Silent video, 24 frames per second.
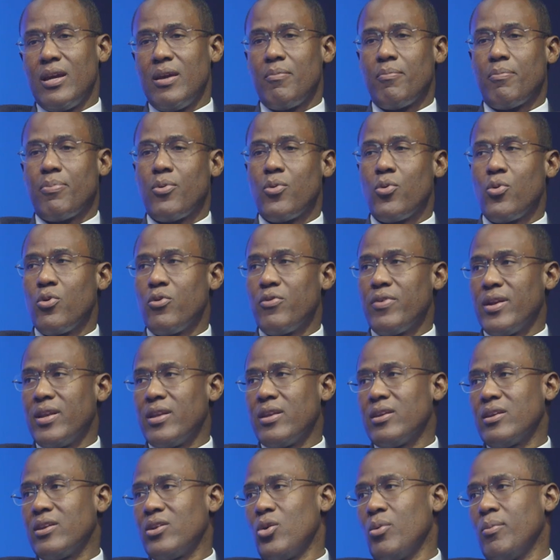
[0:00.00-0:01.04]

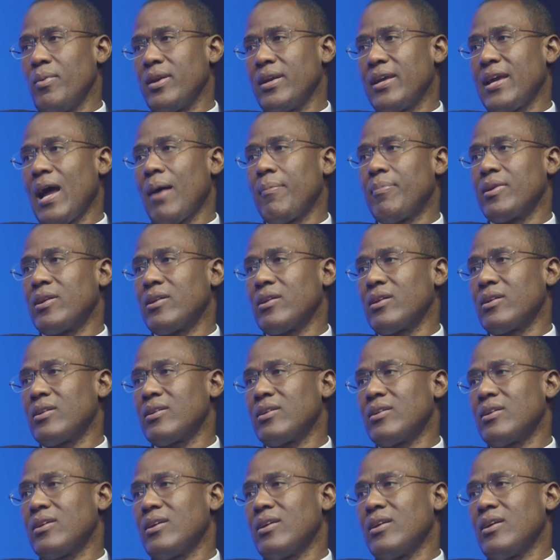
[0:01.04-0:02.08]
improving human capital
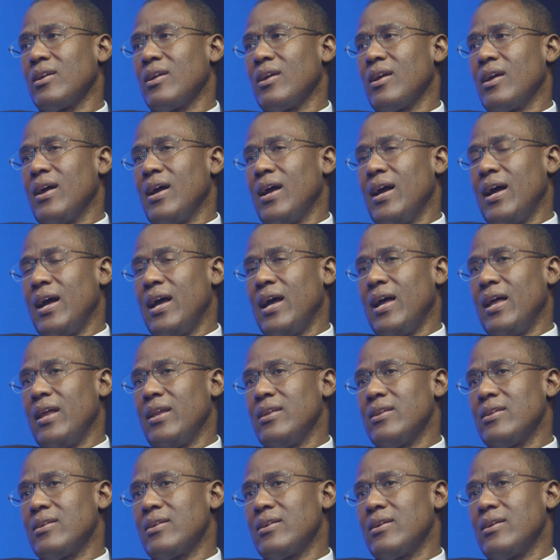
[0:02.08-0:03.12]
mm-hmm. Mm-hmm.
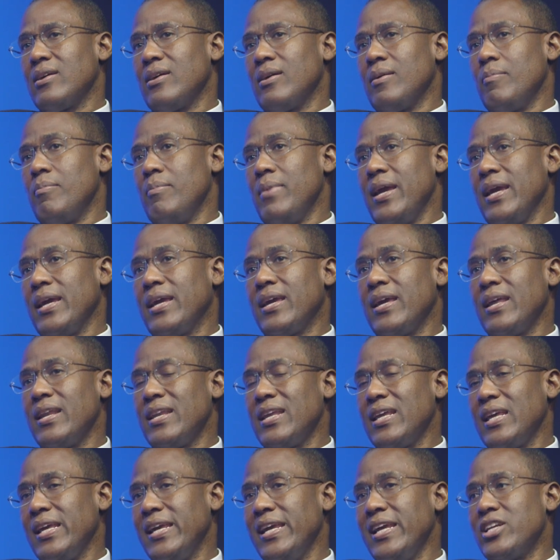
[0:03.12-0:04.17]
and
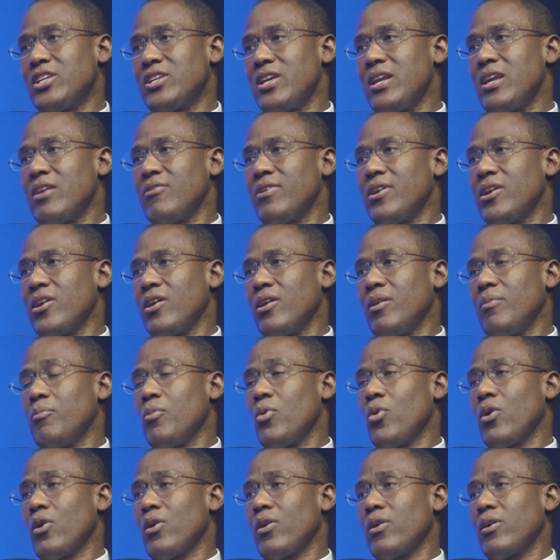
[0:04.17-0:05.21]
making each individual
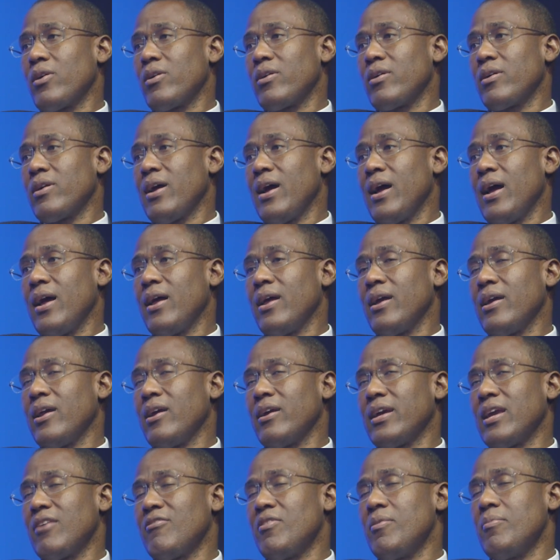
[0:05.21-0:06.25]
more,
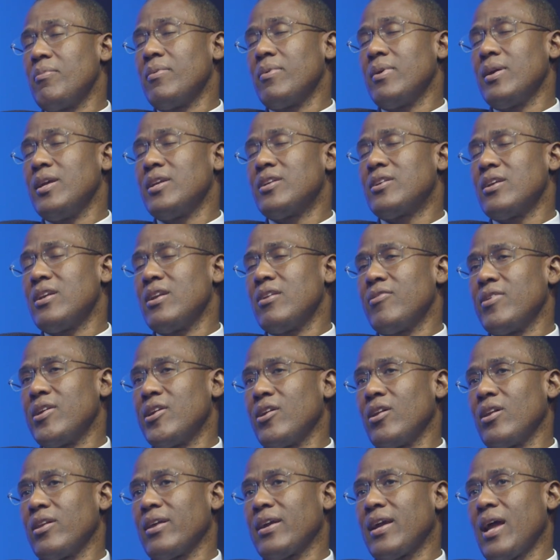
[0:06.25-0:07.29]
giving each
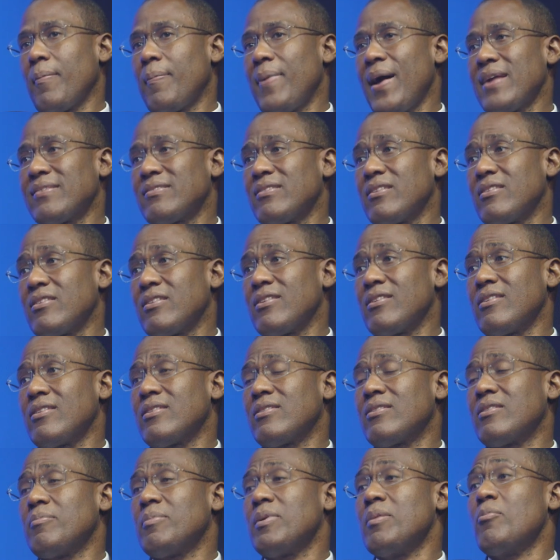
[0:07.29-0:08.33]
individual the capacity
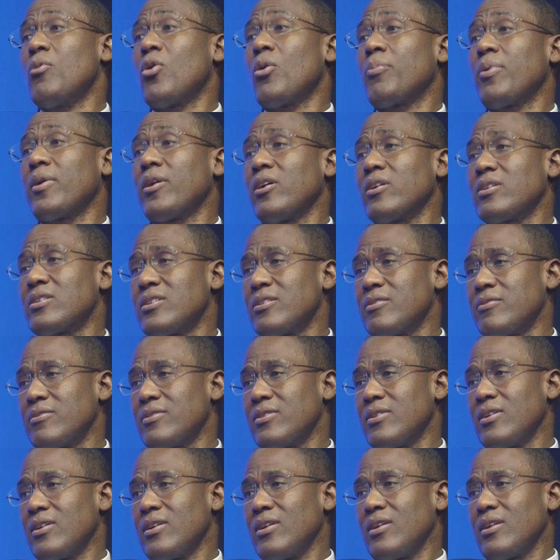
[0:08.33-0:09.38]
to be more productive
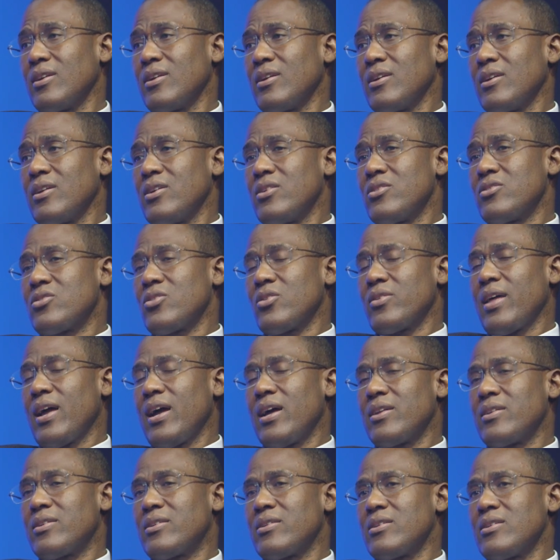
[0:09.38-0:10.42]
mm-hmm. so
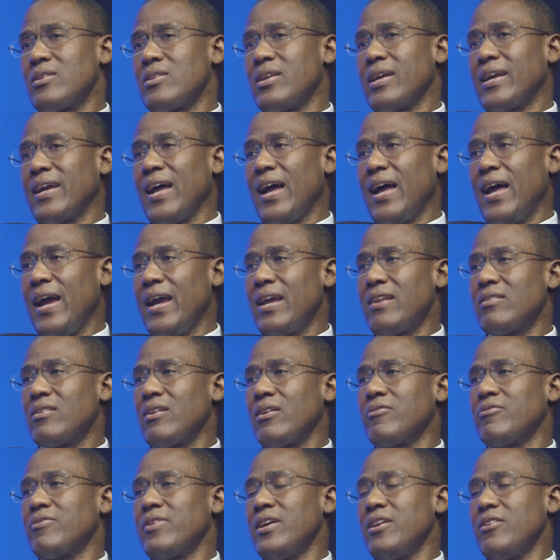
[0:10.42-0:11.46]
that the kind
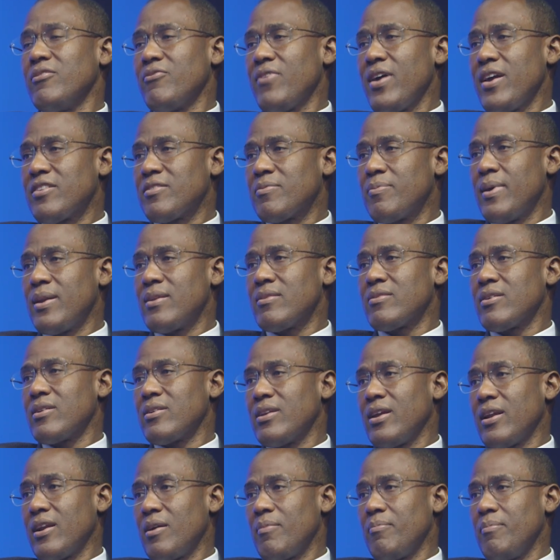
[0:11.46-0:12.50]
of investments
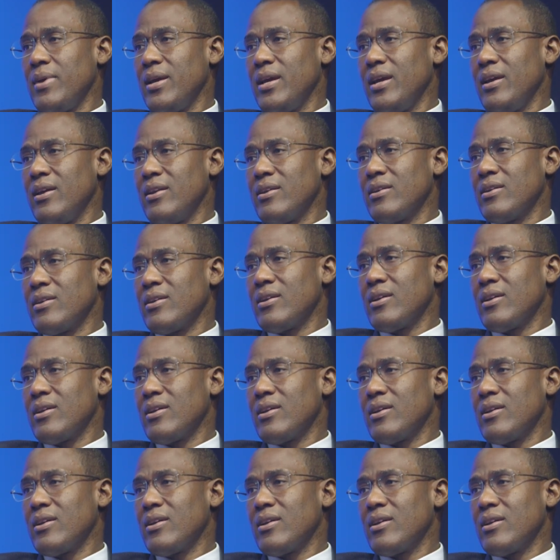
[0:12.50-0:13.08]
that are made